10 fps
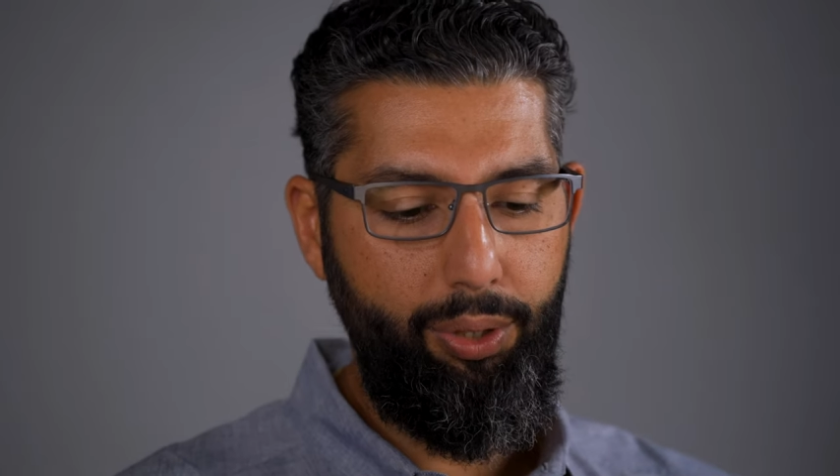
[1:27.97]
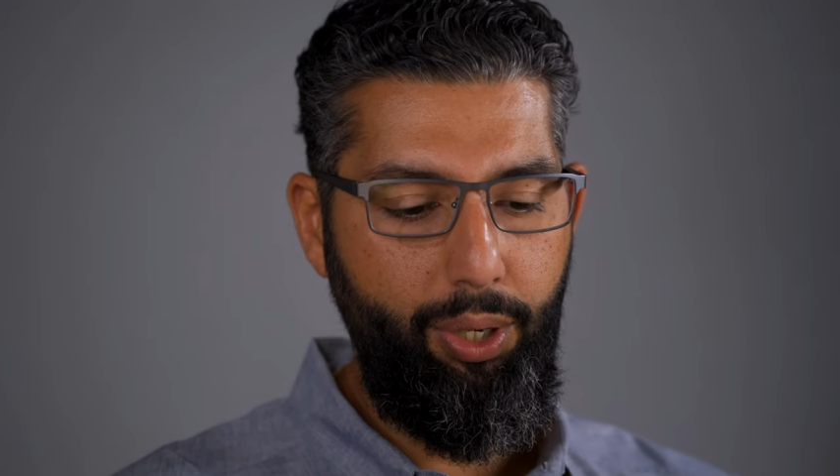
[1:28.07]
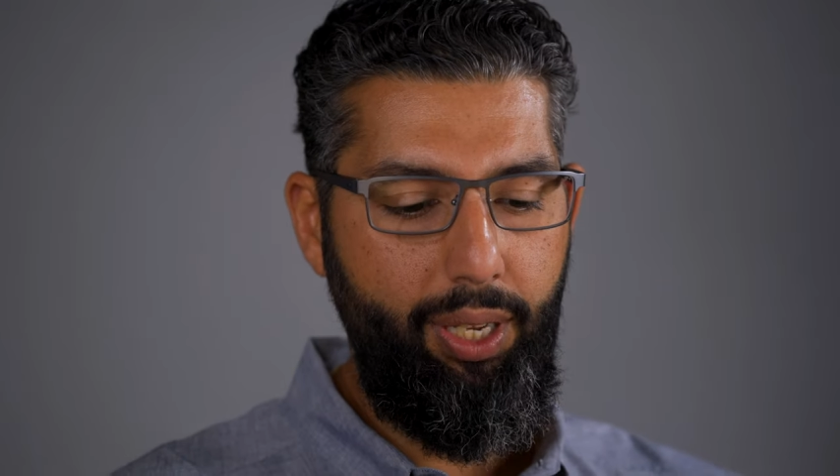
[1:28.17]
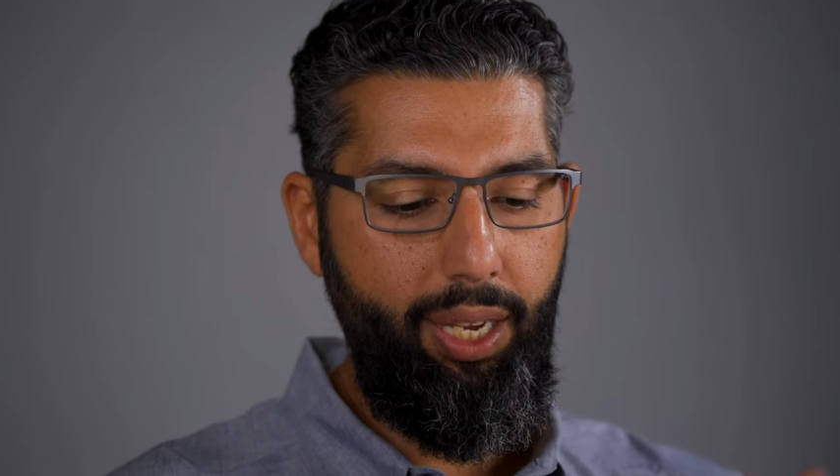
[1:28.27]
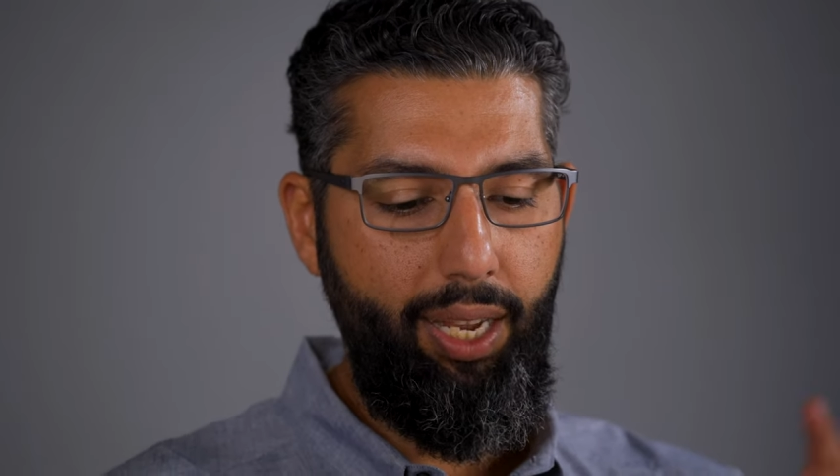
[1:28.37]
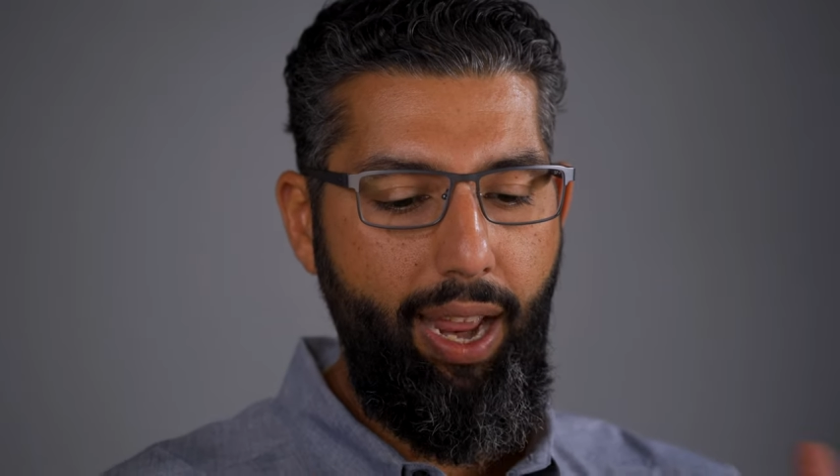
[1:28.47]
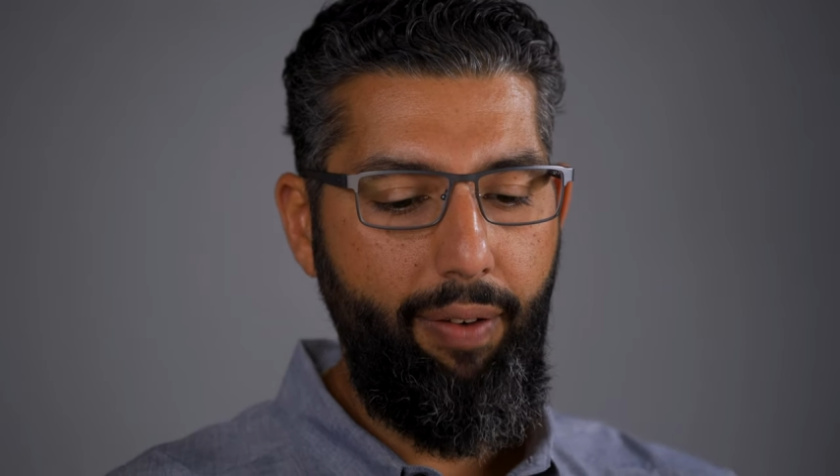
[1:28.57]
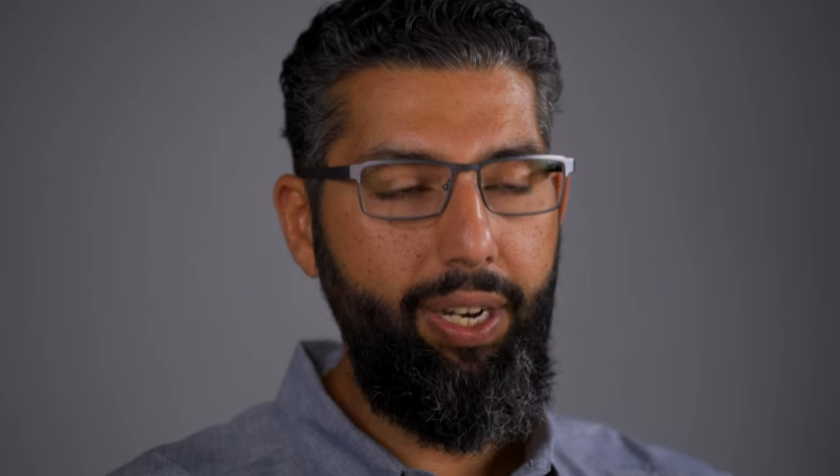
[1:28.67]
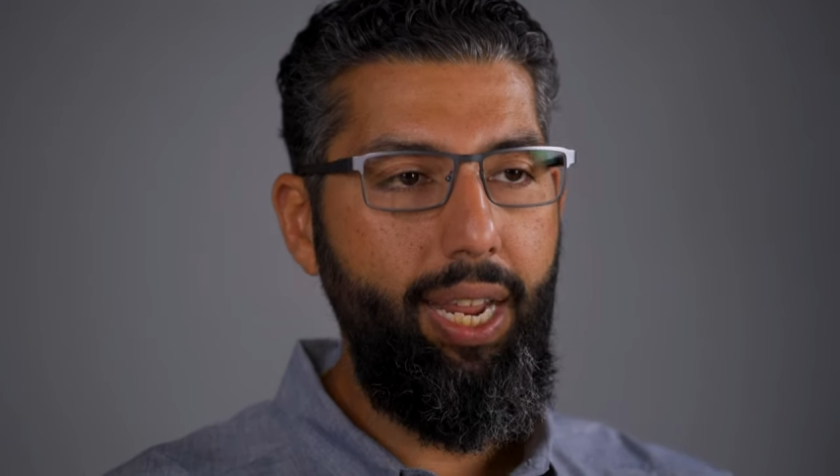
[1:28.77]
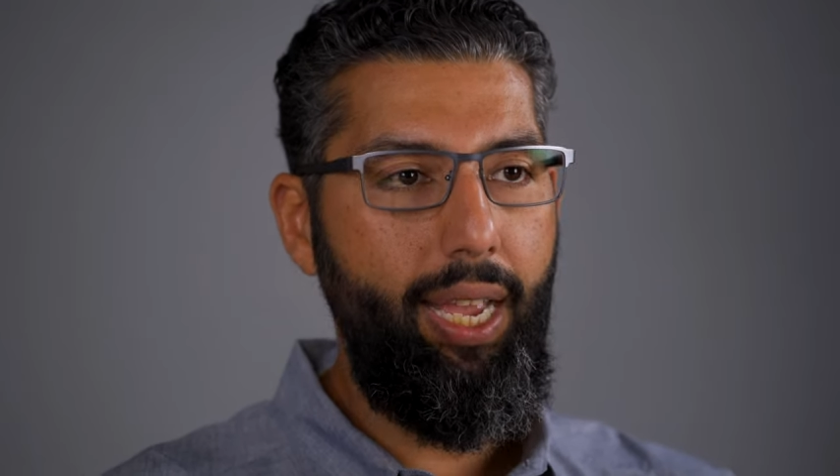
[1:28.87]
So you can get
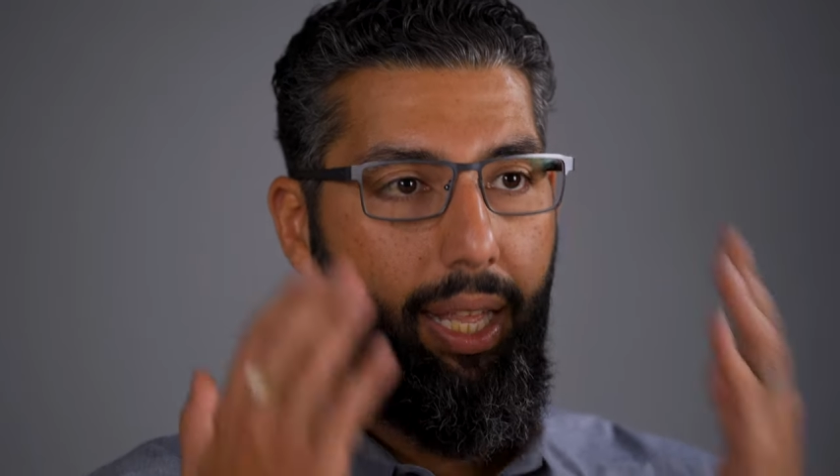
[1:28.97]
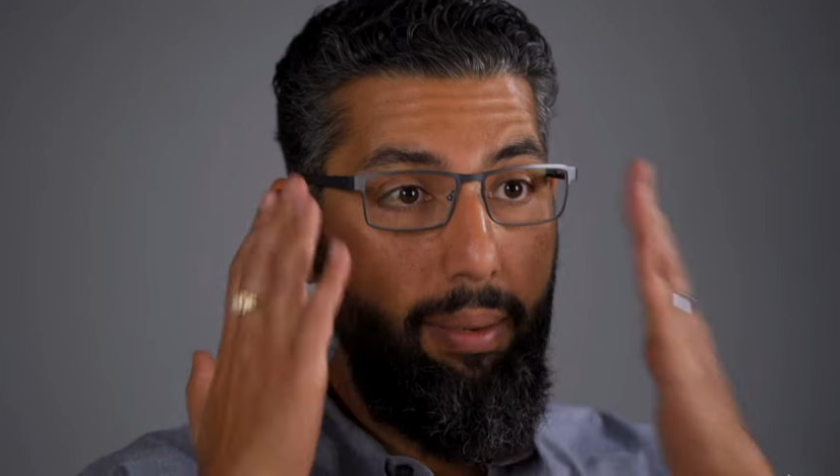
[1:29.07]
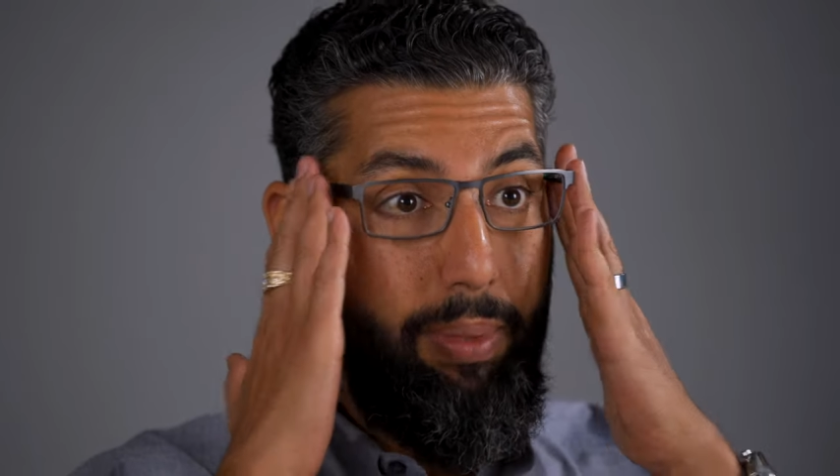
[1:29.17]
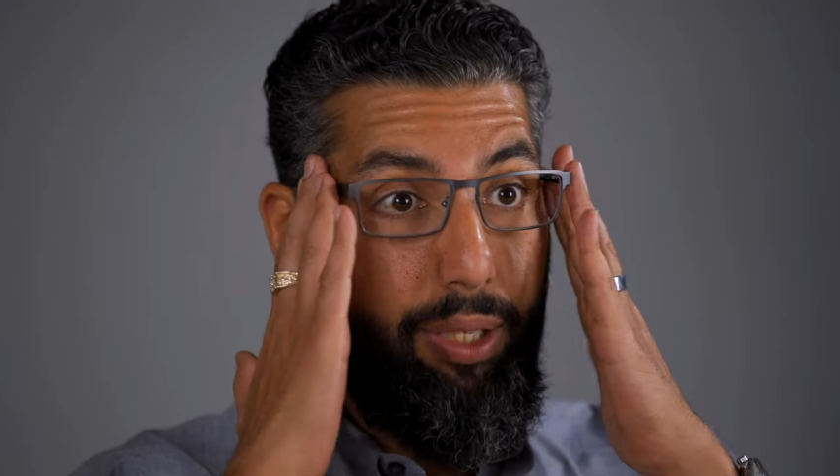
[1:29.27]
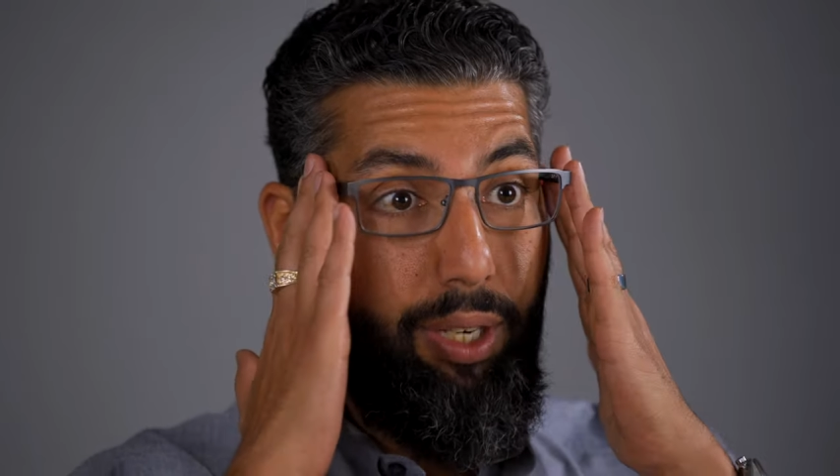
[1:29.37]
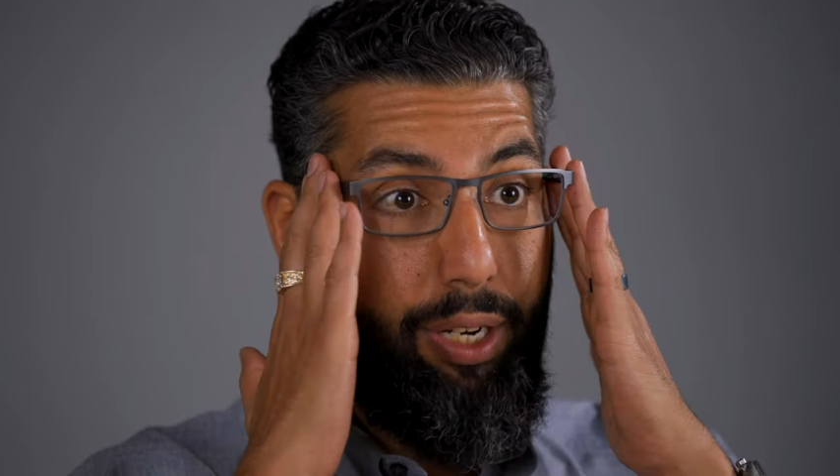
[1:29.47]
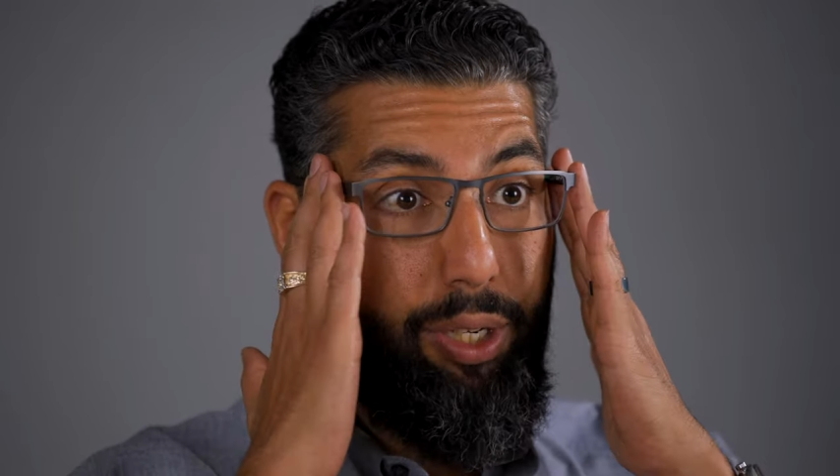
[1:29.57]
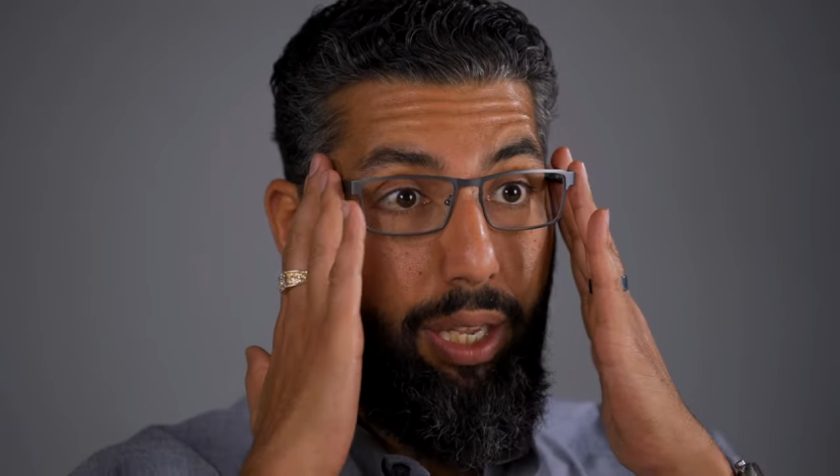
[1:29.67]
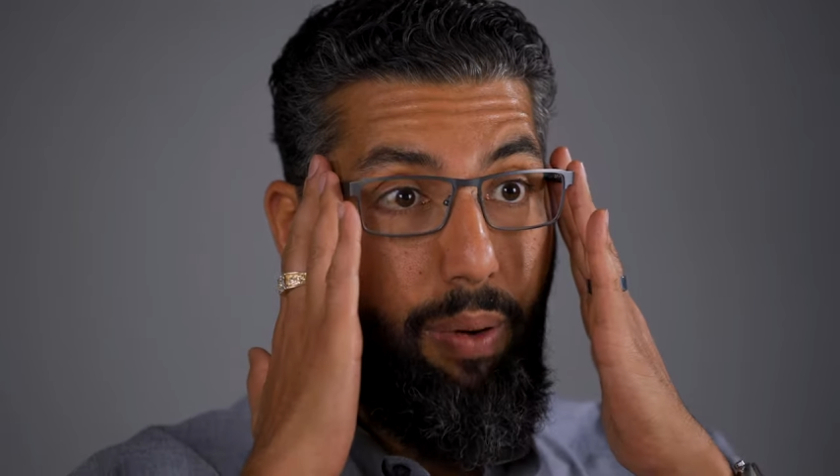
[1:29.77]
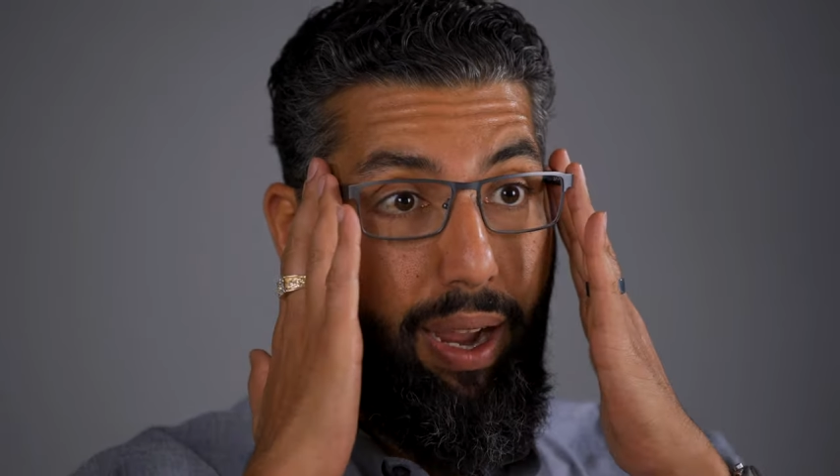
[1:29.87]
everyday, like these are actually